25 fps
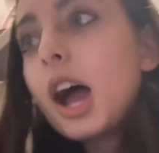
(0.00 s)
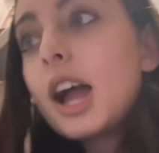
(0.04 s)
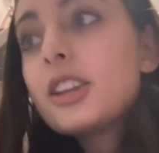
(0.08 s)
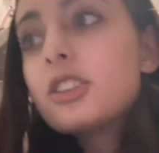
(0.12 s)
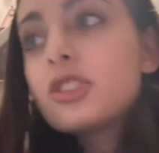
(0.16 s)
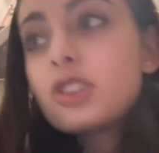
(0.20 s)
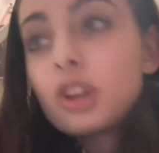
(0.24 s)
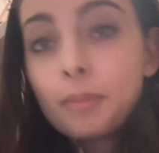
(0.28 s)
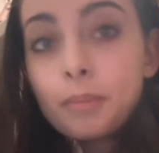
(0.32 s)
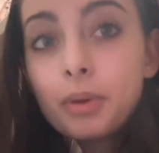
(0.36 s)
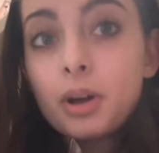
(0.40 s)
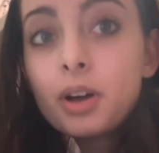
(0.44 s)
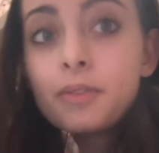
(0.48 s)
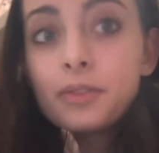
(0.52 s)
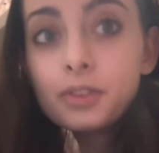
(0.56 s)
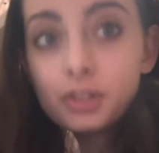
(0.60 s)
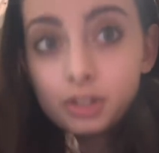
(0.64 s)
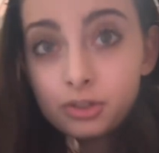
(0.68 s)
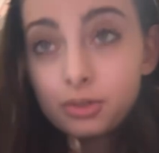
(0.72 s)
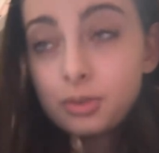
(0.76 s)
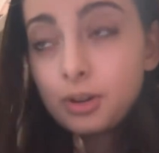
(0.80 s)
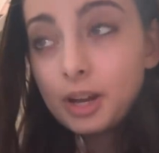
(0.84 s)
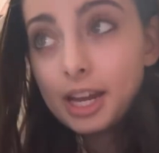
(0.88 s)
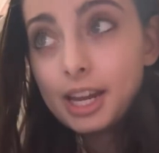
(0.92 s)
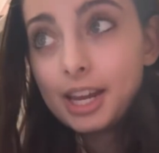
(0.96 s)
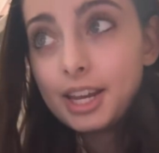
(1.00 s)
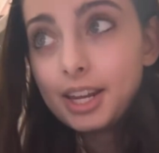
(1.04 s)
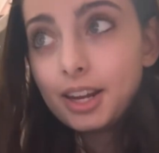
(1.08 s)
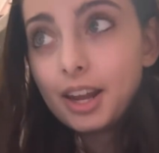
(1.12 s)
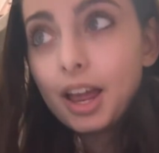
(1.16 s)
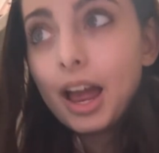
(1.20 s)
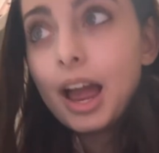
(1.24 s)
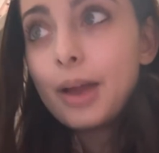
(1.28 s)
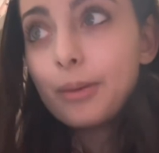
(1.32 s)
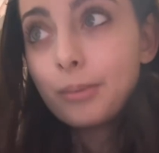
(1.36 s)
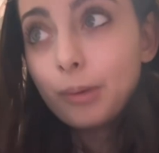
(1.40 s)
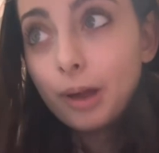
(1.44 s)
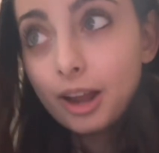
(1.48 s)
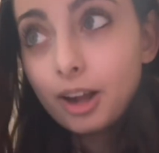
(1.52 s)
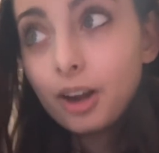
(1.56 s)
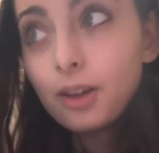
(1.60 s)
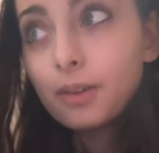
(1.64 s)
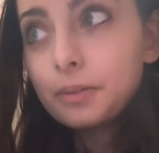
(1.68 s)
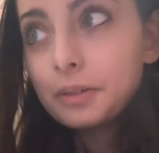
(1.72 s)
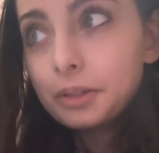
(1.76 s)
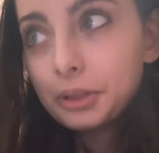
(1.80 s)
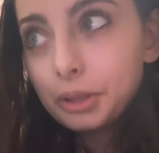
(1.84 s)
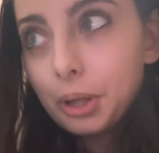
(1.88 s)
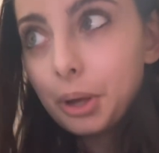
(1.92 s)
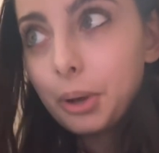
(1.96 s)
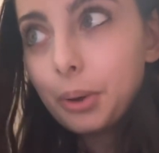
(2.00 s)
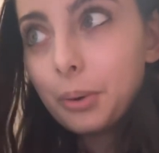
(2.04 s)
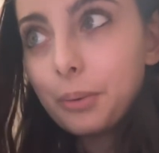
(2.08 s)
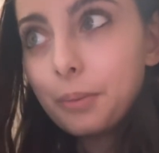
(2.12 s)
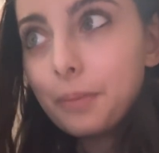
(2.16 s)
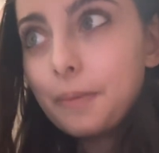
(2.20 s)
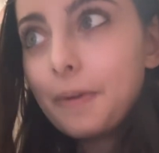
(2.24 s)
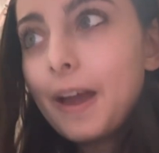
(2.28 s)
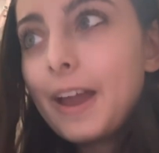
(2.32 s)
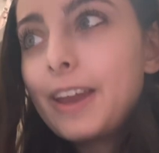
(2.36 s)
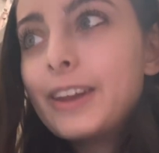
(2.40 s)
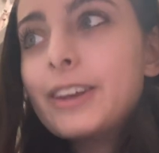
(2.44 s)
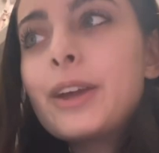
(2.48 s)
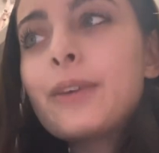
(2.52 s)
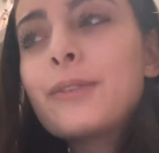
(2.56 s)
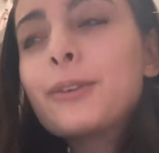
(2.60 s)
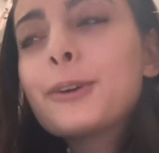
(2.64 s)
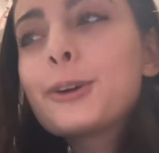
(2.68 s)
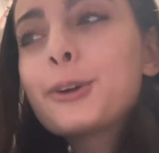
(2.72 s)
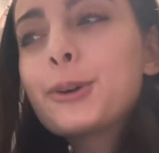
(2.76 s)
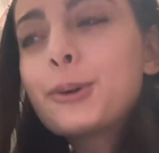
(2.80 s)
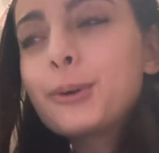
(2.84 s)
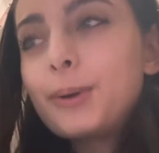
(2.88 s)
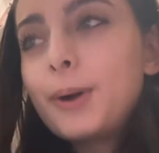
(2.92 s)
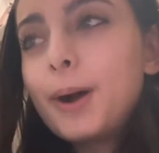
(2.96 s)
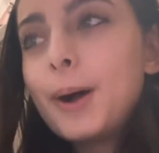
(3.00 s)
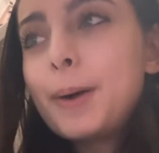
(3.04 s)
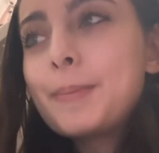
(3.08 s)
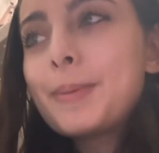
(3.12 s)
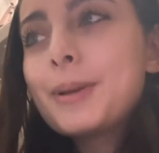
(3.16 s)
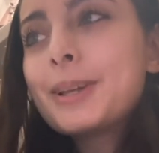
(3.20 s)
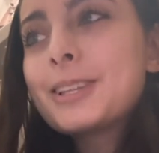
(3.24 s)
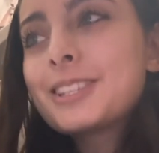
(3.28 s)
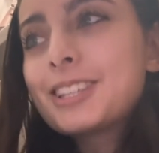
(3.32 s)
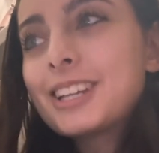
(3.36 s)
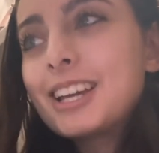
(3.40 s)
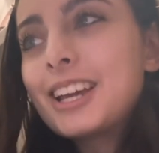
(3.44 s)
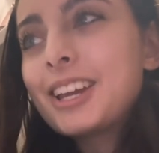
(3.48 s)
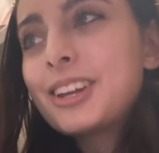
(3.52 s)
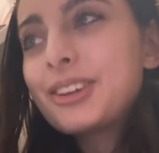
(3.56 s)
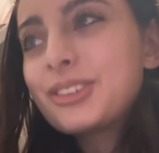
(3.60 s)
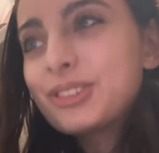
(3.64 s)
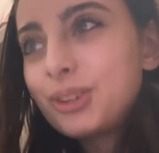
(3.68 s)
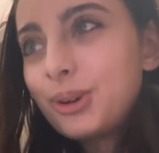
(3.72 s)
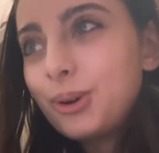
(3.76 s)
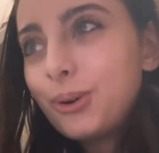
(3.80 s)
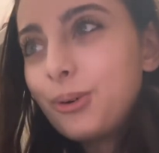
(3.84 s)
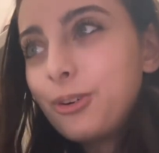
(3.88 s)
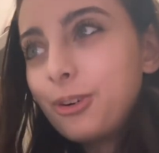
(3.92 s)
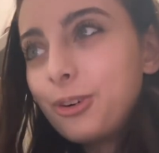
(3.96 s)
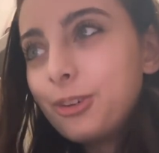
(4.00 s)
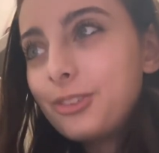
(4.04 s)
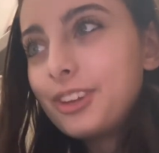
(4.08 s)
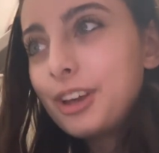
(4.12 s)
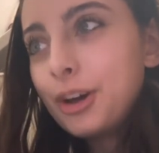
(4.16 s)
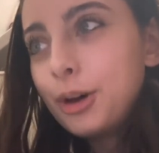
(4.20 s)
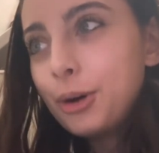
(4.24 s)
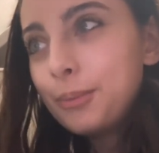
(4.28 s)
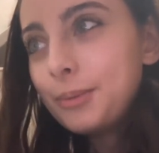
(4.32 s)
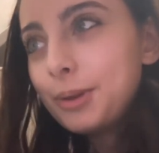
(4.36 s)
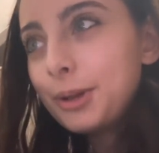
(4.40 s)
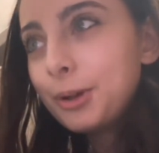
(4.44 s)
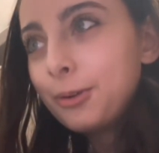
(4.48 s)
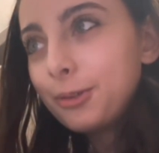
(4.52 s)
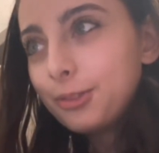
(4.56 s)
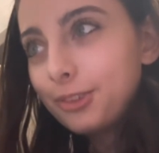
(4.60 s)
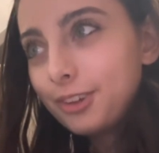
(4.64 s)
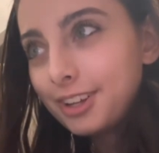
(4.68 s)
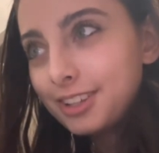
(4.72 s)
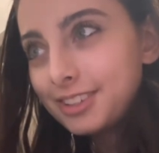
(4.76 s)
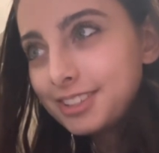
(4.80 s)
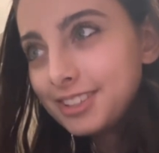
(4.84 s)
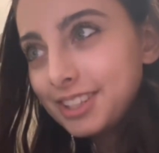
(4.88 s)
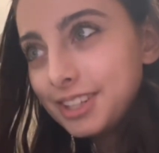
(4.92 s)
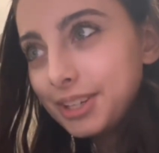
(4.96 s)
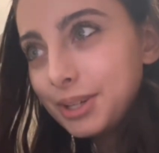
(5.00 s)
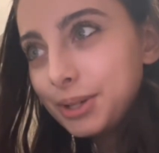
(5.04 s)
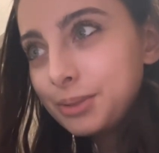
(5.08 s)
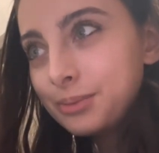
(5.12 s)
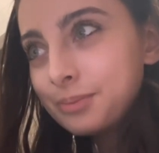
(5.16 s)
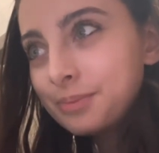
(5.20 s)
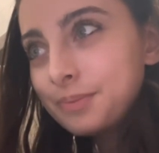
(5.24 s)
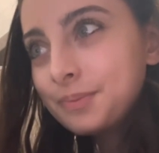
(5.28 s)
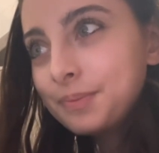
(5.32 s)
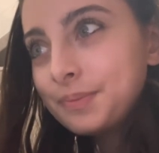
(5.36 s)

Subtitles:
I jump off the train, I ride off alone, I never grew up, it's getting so old, help me hold on to you.